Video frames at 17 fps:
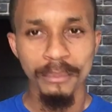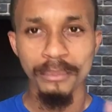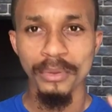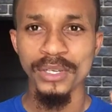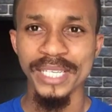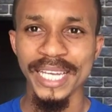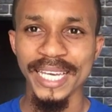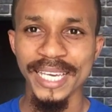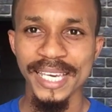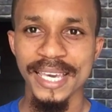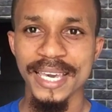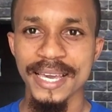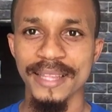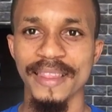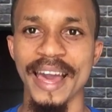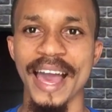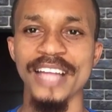But the
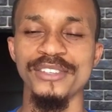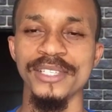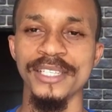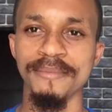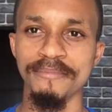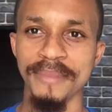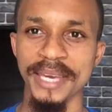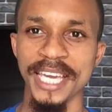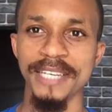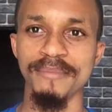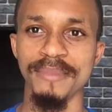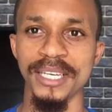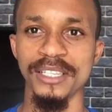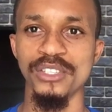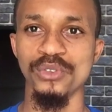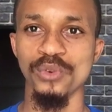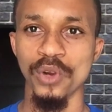key that actually made
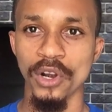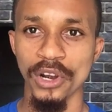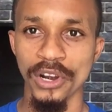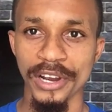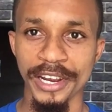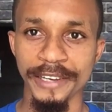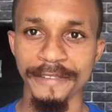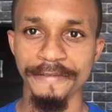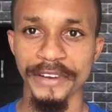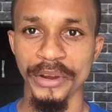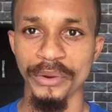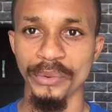me to learn